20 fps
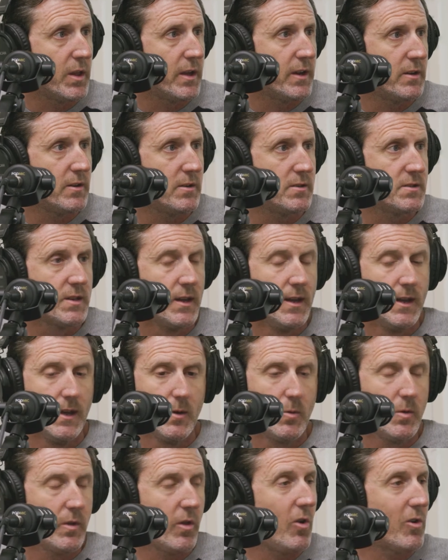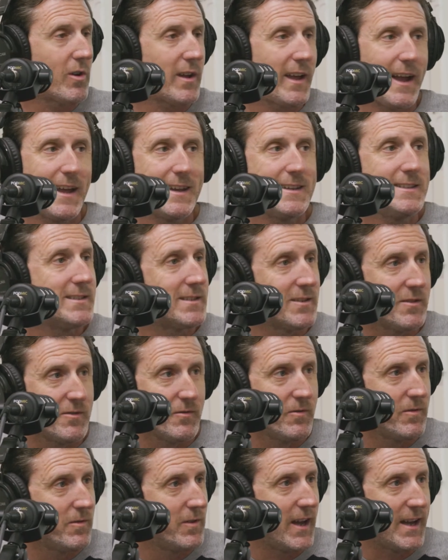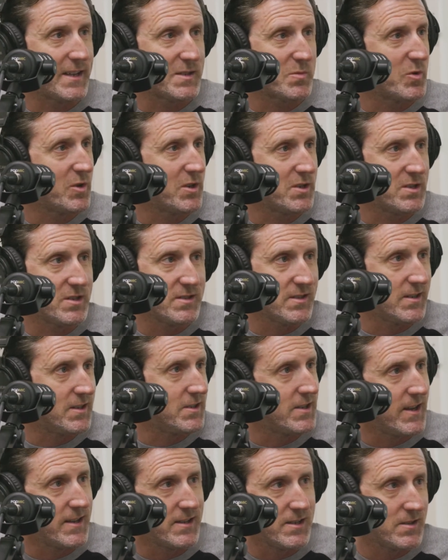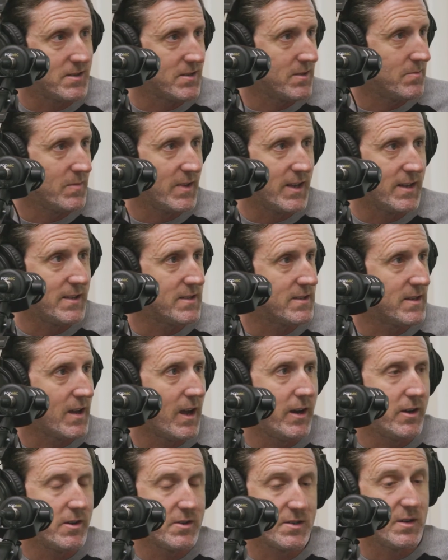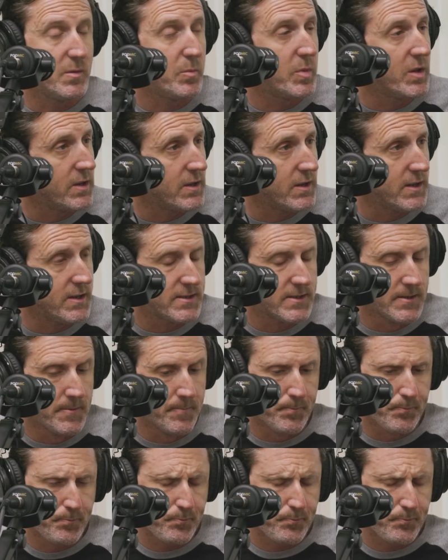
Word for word: players with all kinds of aspirations and agendas and desires and abilities.